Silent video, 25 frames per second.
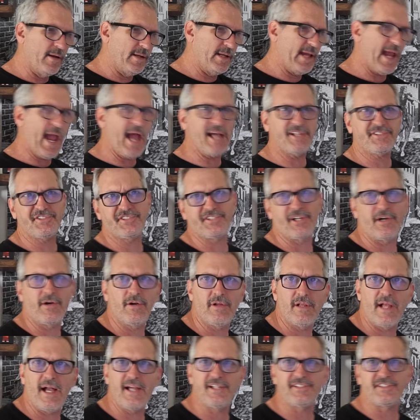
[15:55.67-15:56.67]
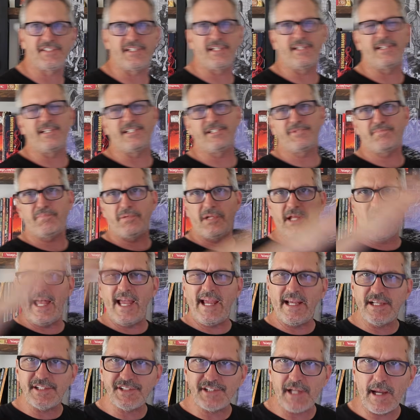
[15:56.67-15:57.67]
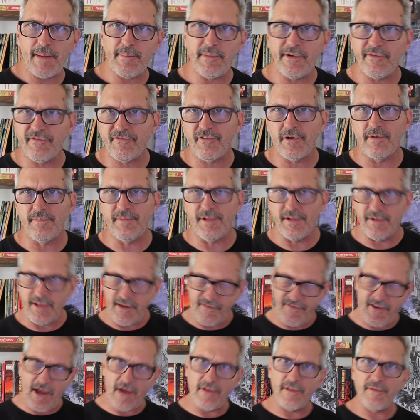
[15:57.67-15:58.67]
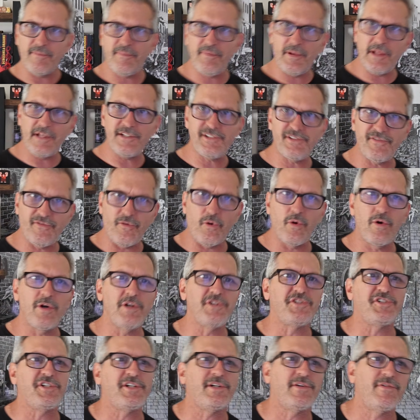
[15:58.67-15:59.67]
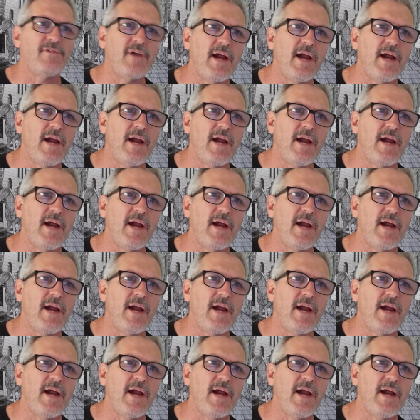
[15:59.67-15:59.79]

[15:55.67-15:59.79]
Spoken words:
cast Sterilize it, and this plague is coming from they found the place of origin,